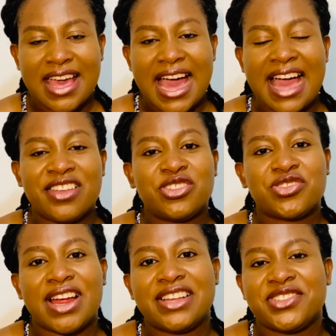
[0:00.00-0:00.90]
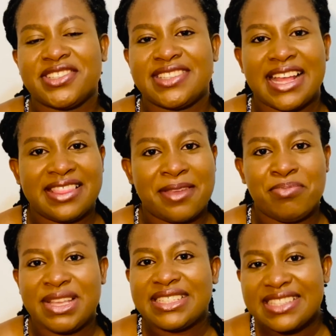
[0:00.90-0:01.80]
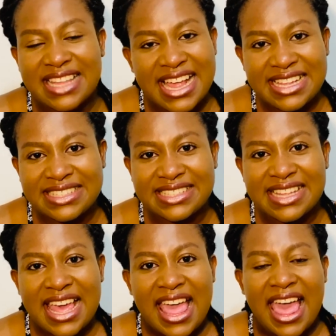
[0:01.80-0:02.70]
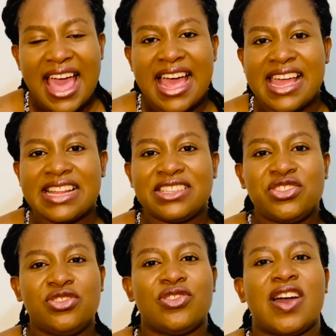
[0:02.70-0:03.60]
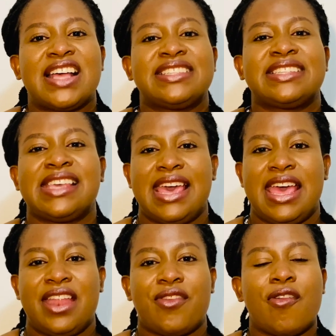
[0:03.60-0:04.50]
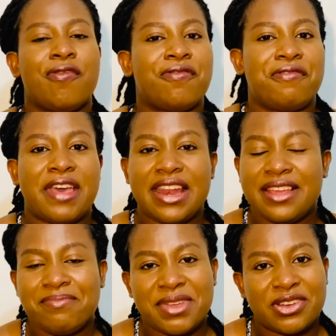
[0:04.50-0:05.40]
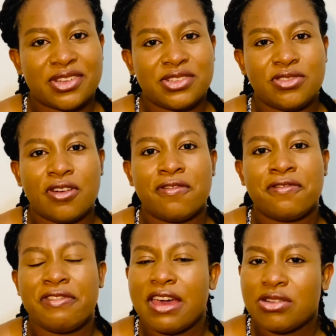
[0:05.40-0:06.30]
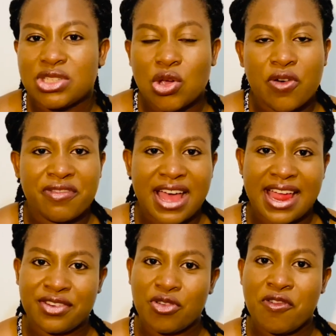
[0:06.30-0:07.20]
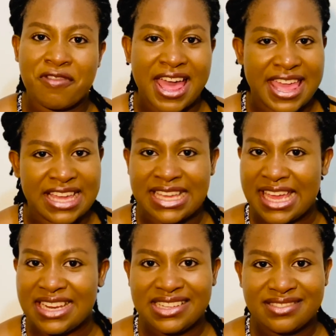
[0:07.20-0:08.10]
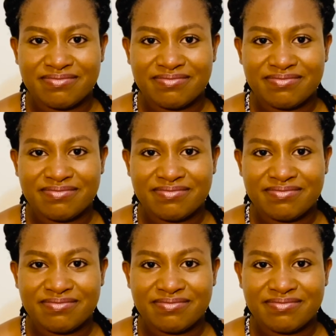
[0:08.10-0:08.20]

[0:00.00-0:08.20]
Are you trying to start a business and you are scared of failing because you have failed over and over again?